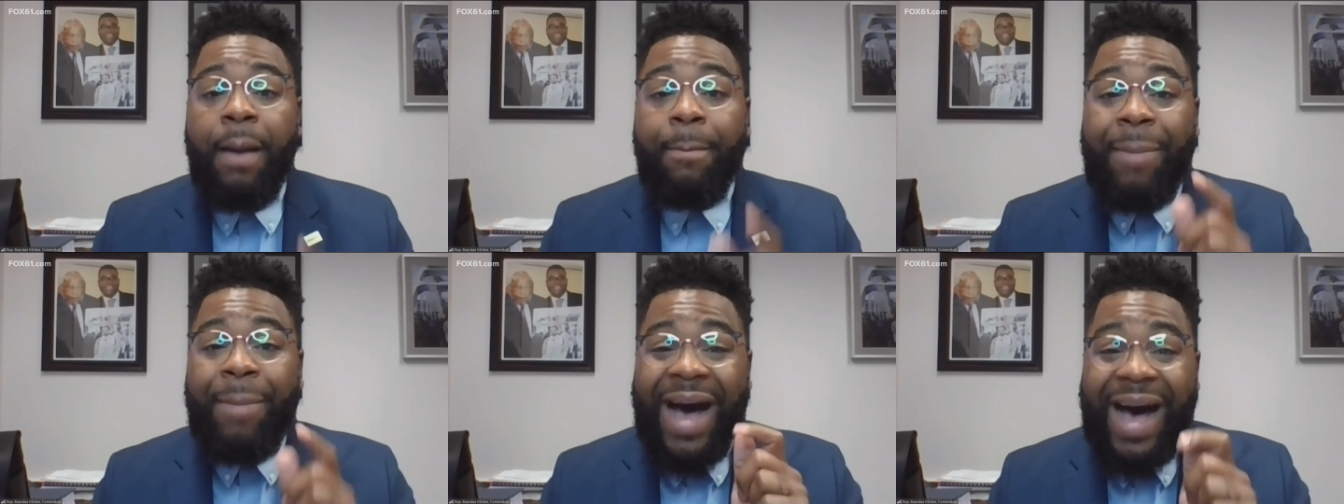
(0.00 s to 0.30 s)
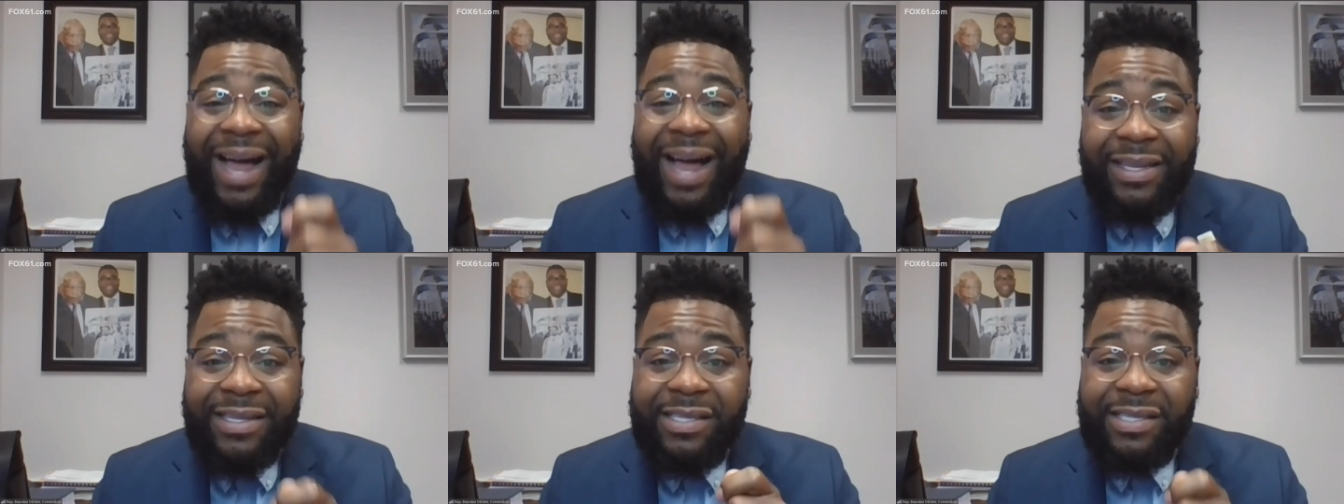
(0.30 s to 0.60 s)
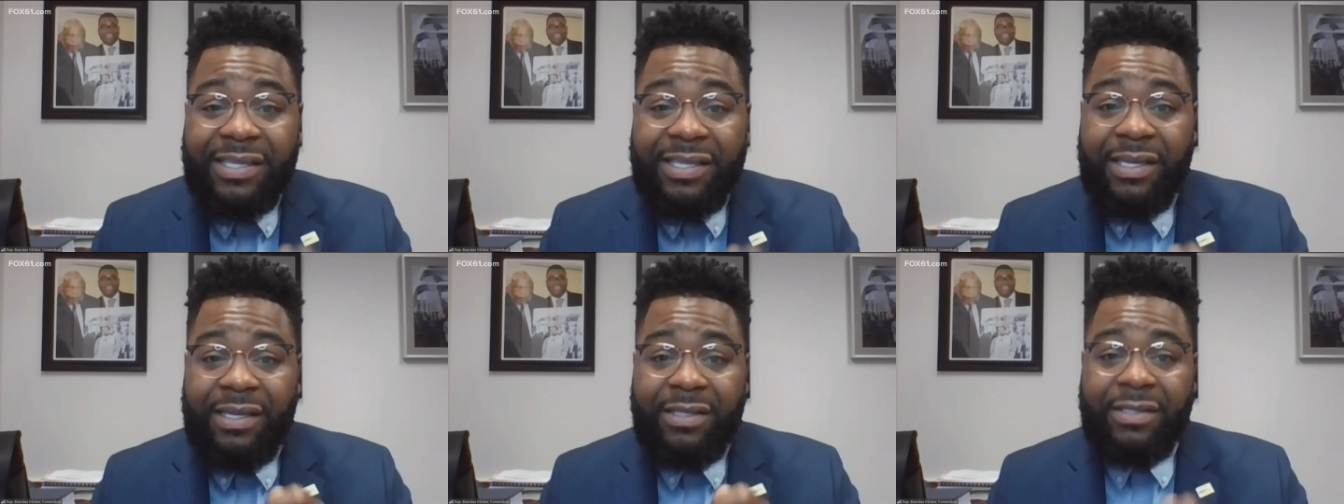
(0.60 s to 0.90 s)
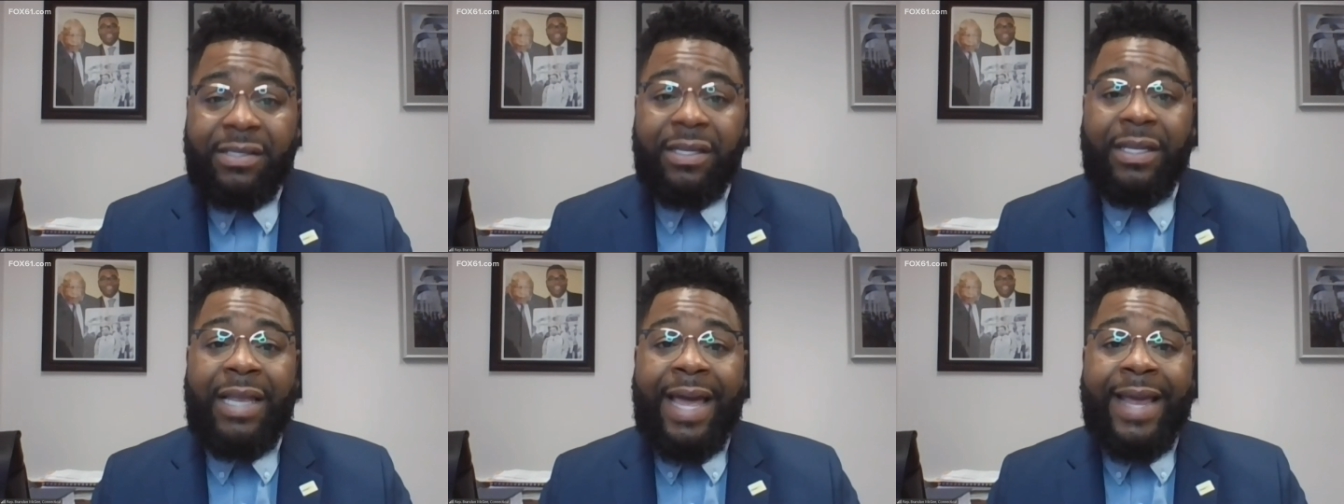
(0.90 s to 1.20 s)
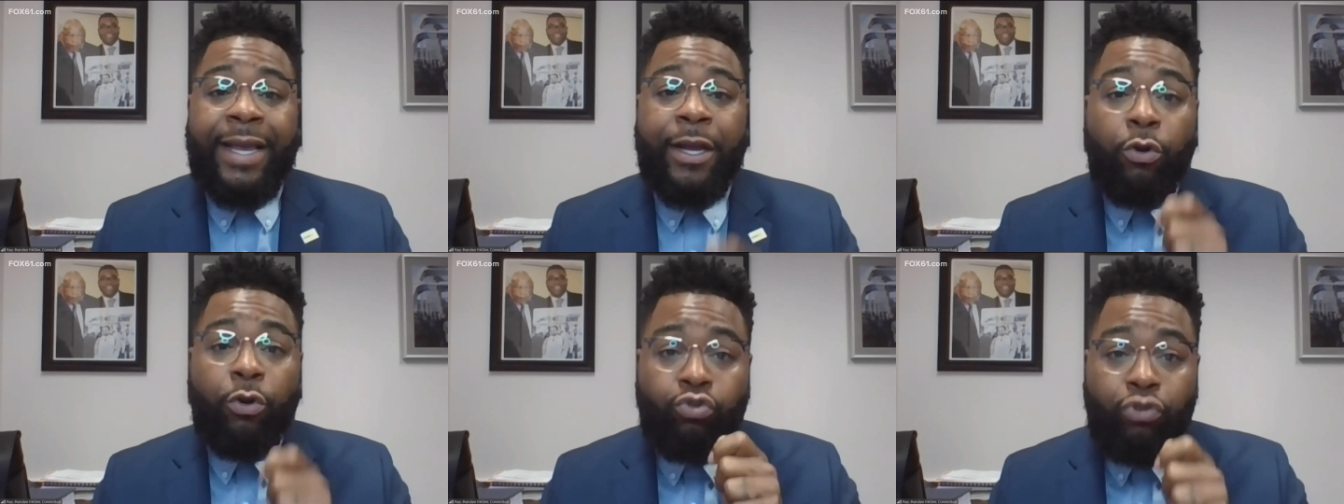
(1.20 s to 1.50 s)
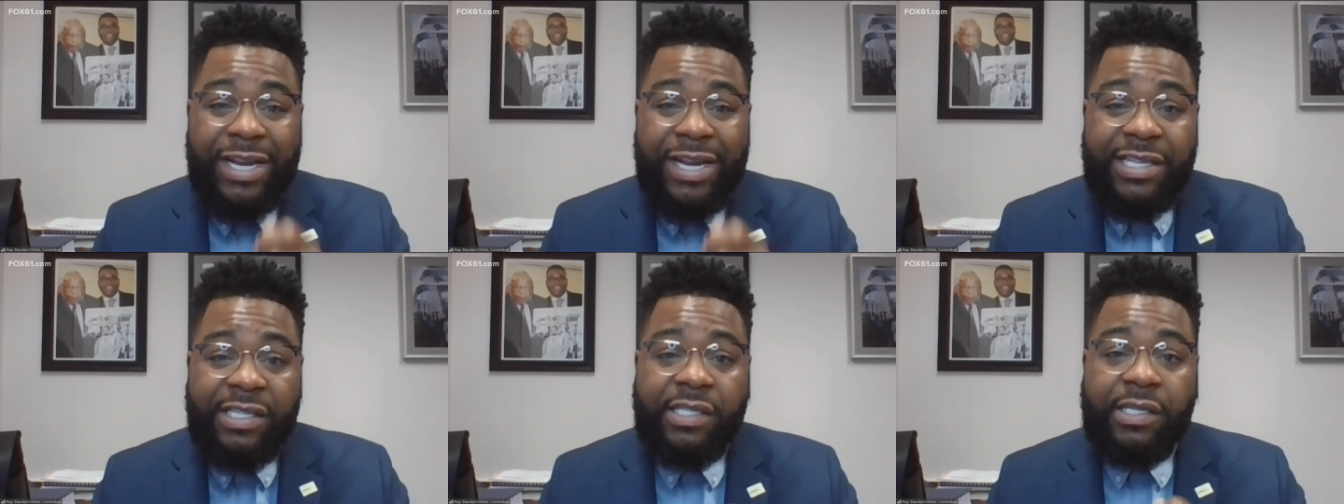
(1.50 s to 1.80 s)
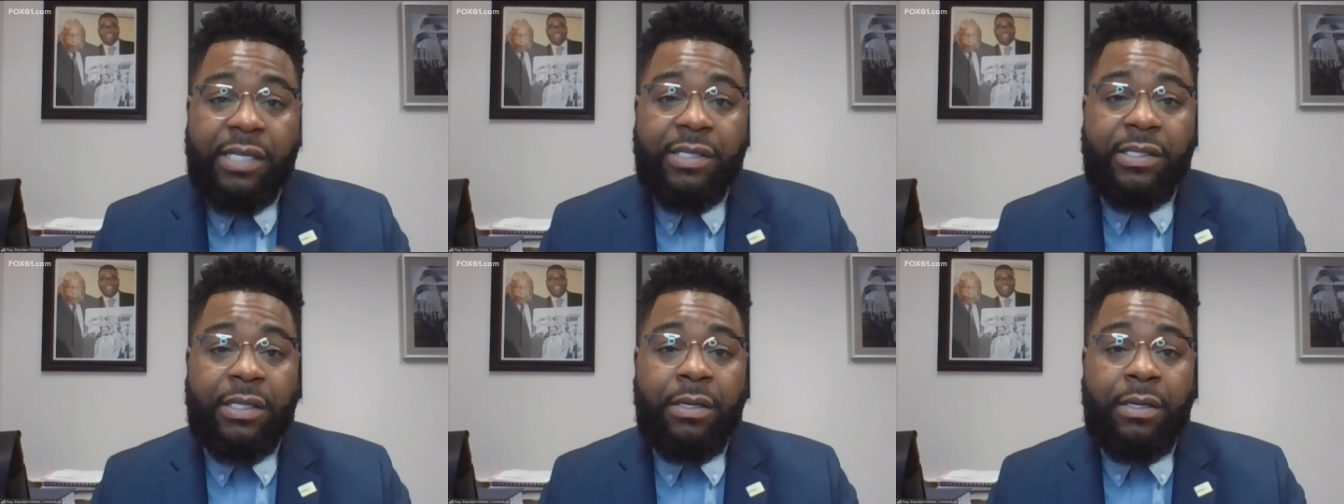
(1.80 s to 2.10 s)
policies like
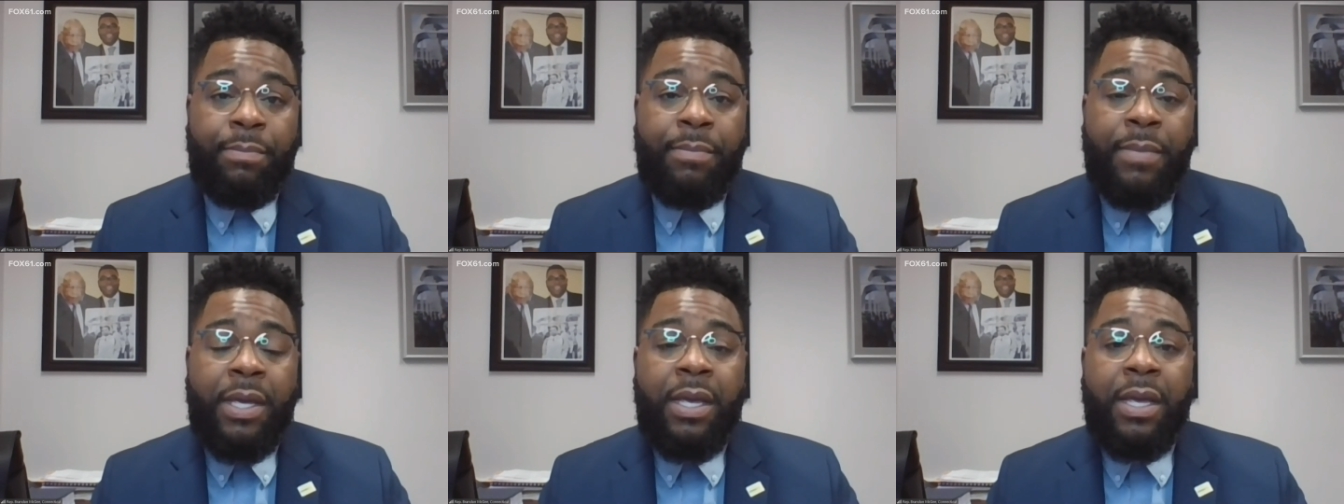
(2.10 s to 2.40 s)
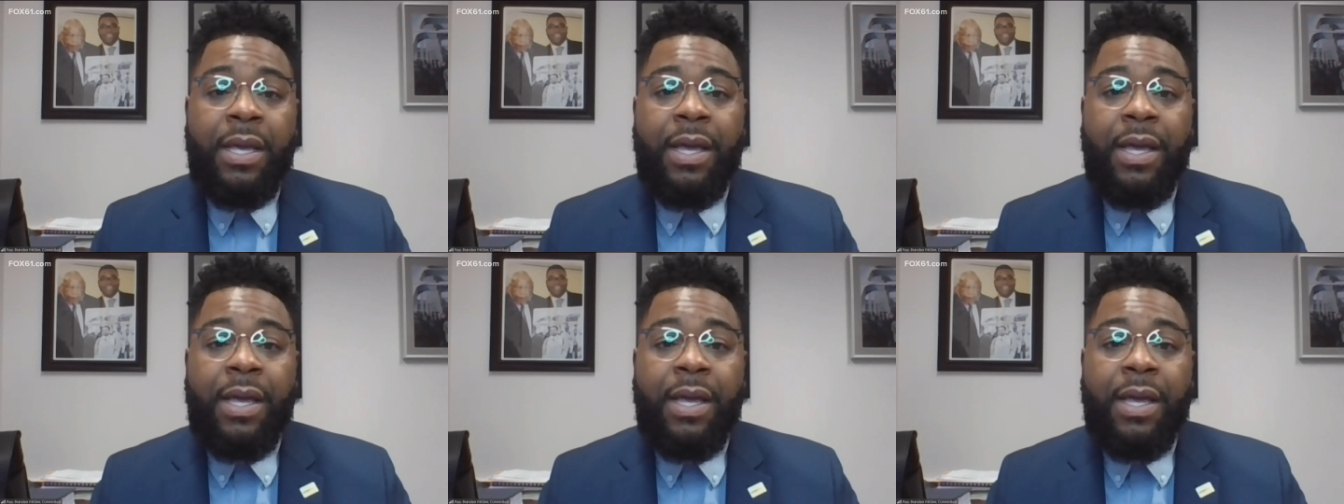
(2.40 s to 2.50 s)
racism